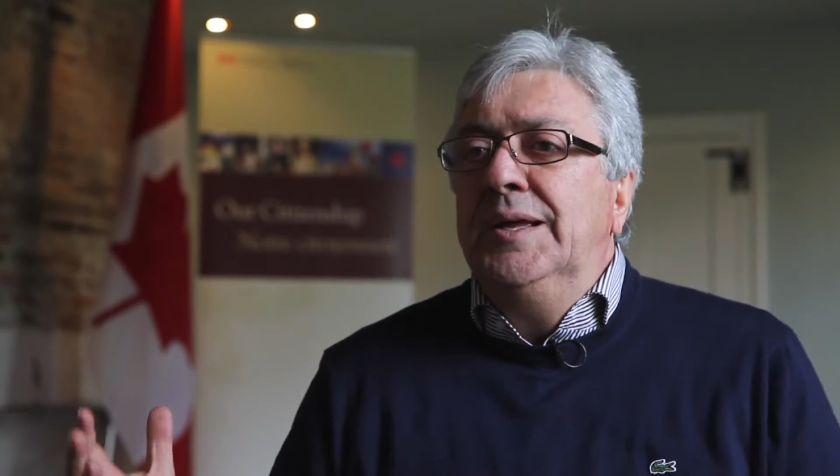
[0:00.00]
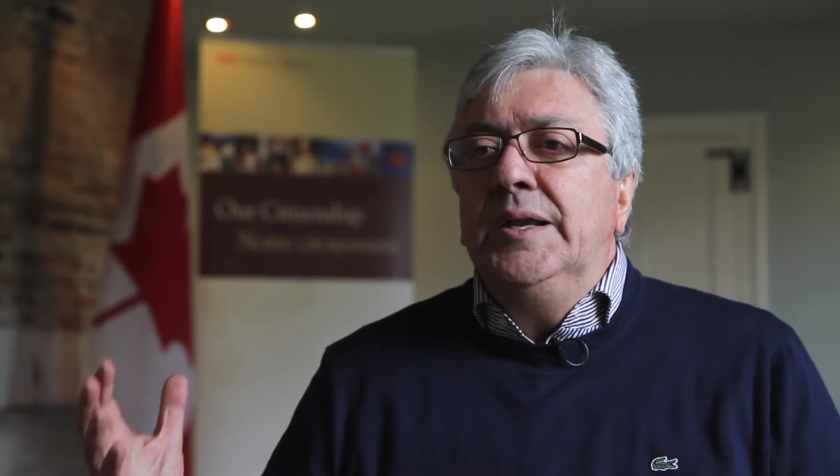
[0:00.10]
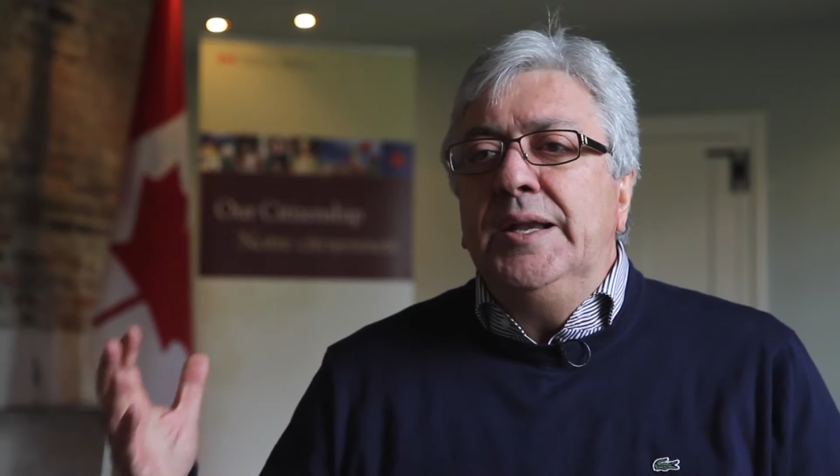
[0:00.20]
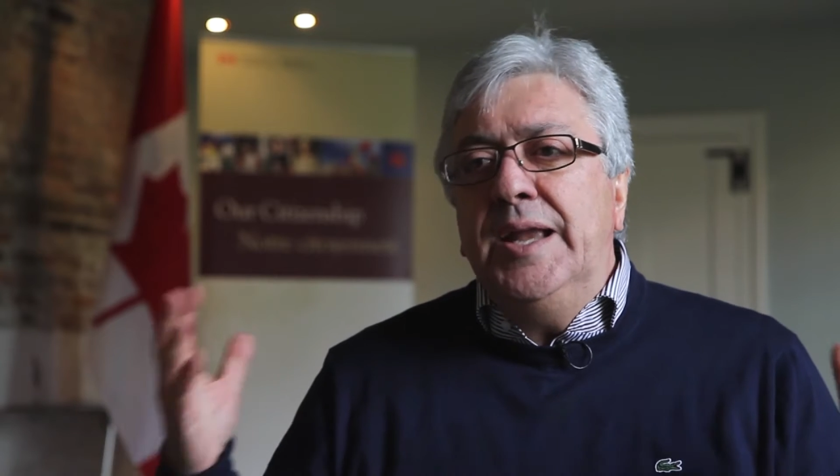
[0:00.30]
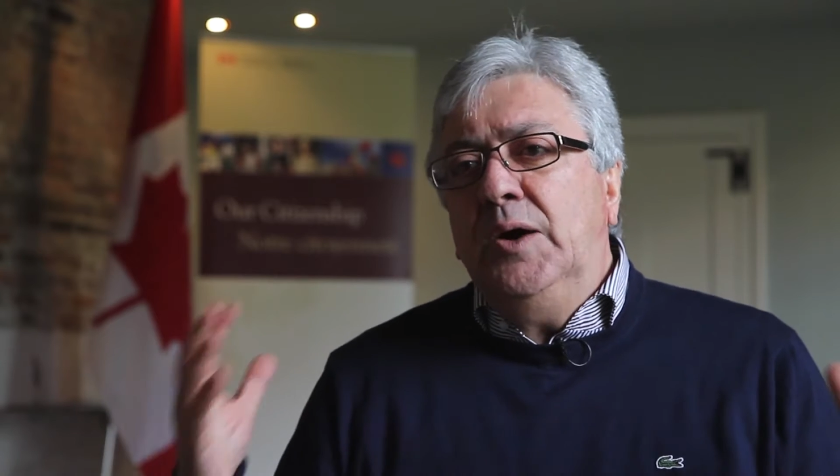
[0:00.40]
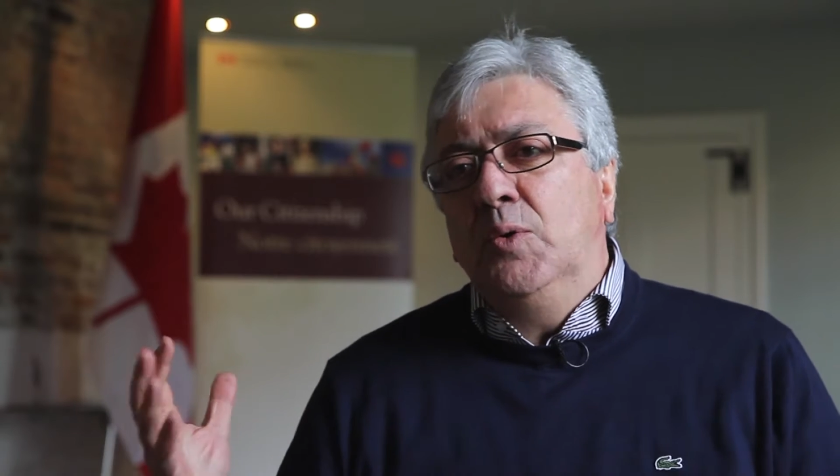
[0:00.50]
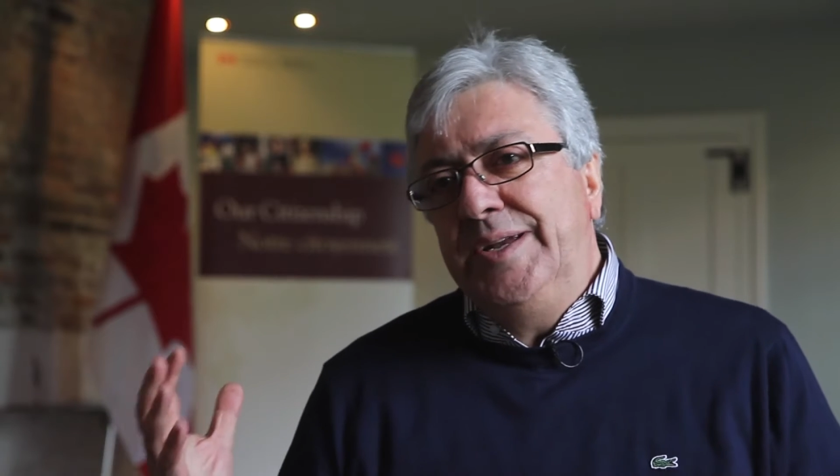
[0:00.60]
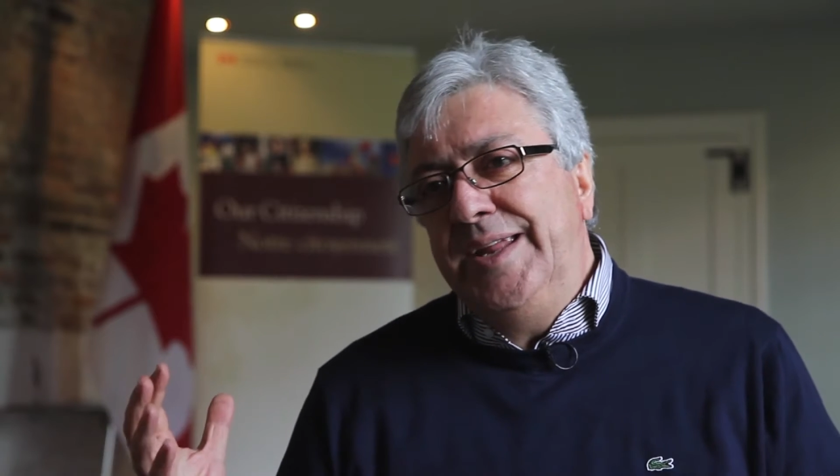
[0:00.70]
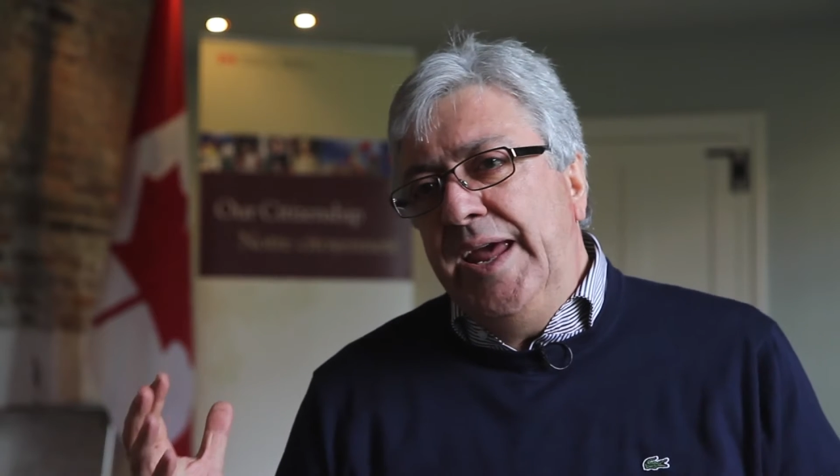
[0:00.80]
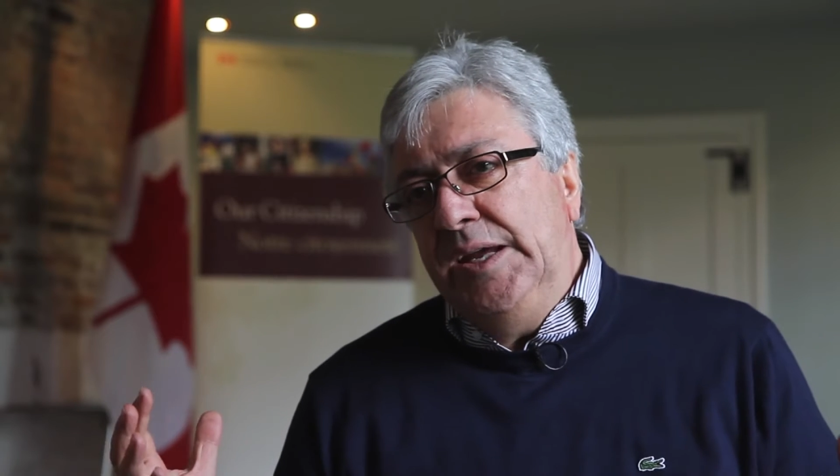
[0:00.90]

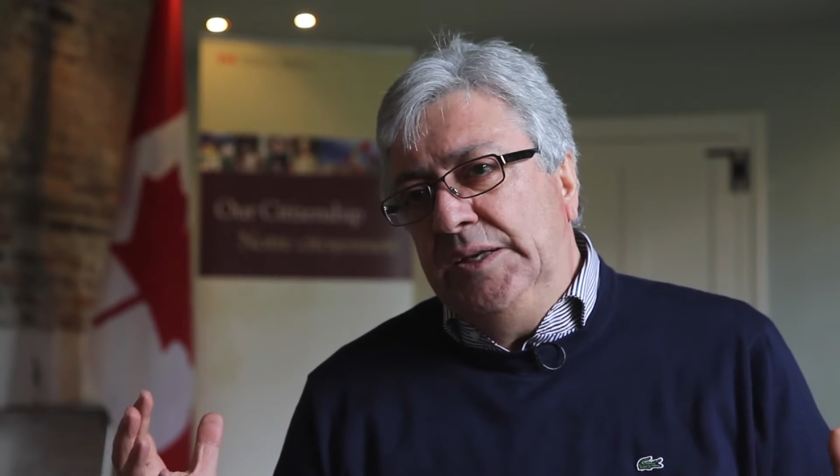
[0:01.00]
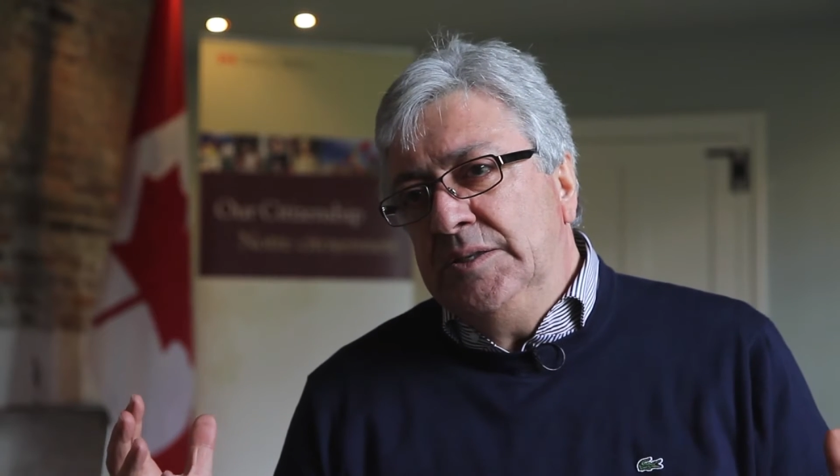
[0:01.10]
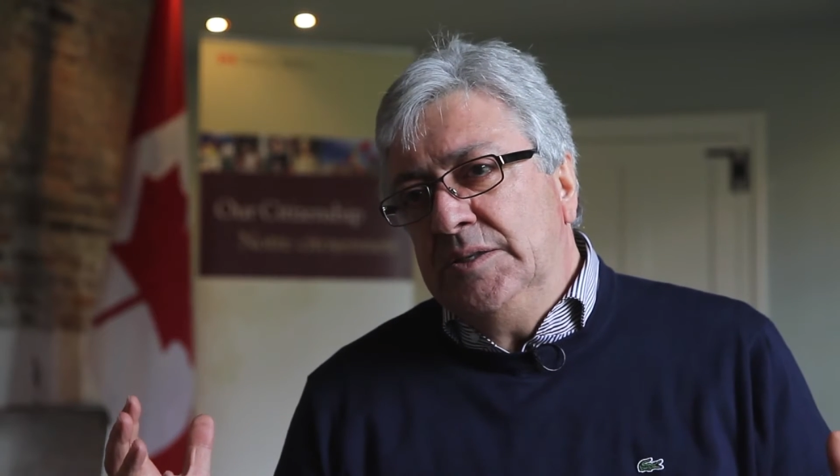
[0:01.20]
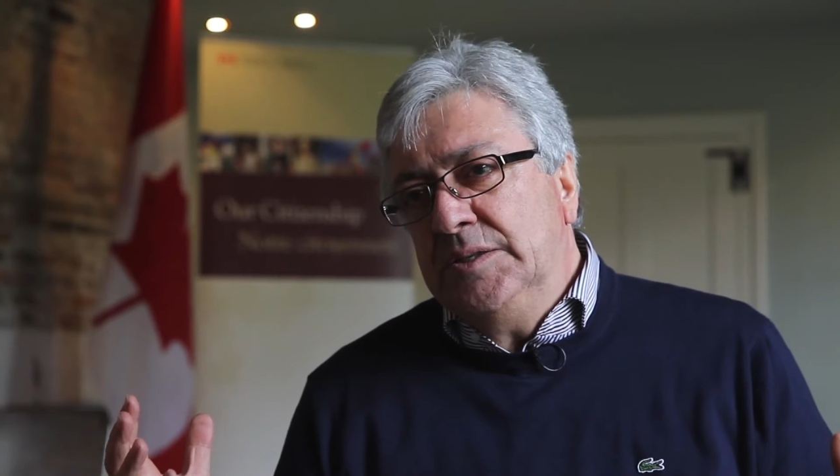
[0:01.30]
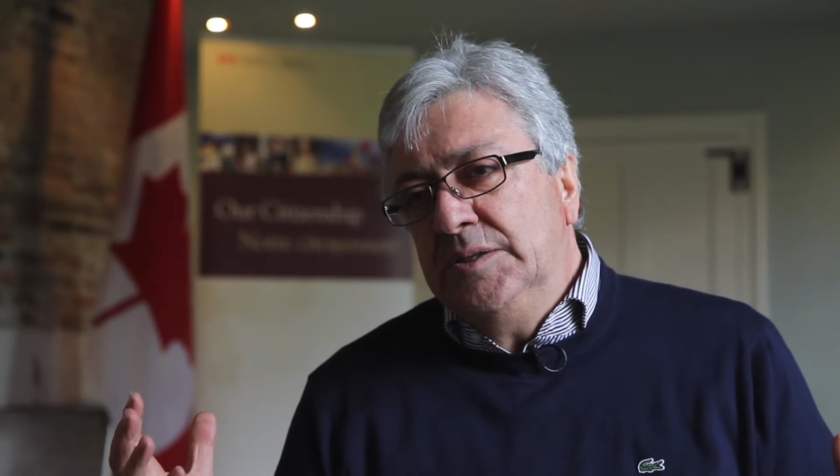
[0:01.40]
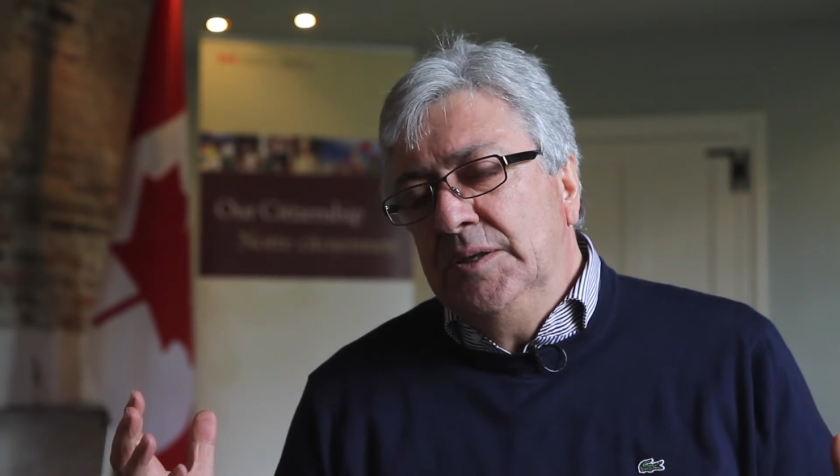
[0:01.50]
Nowadays,